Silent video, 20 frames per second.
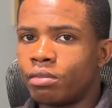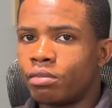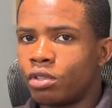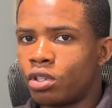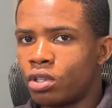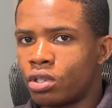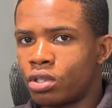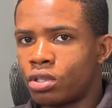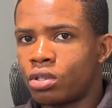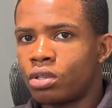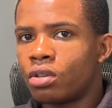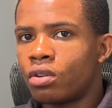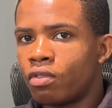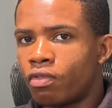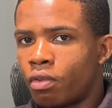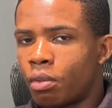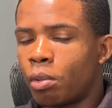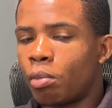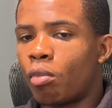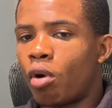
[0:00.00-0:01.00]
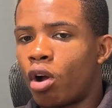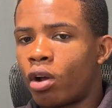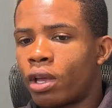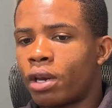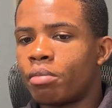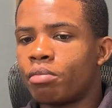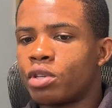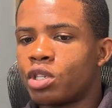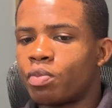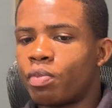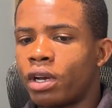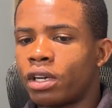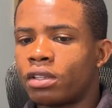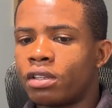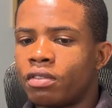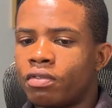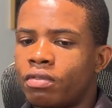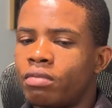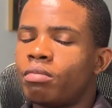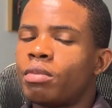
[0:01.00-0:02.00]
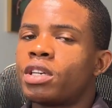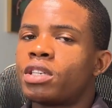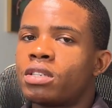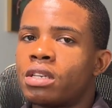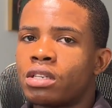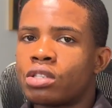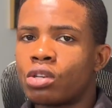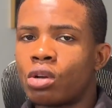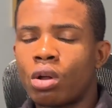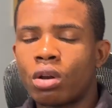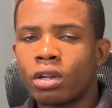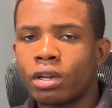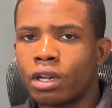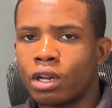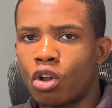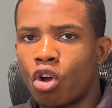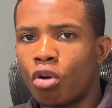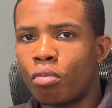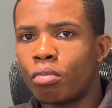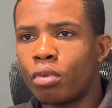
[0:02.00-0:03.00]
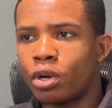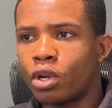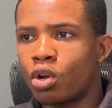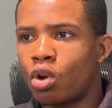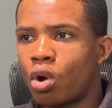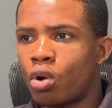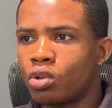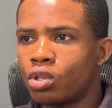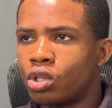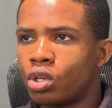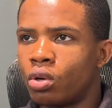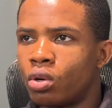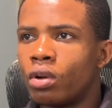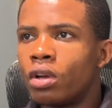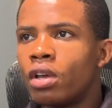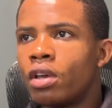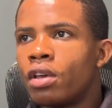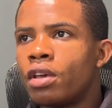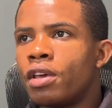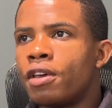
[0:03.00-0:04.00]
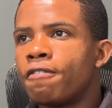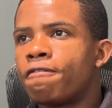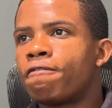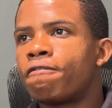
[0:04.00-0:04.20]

because from a marketing perspective, it makes sense to call it an onboarding call. So it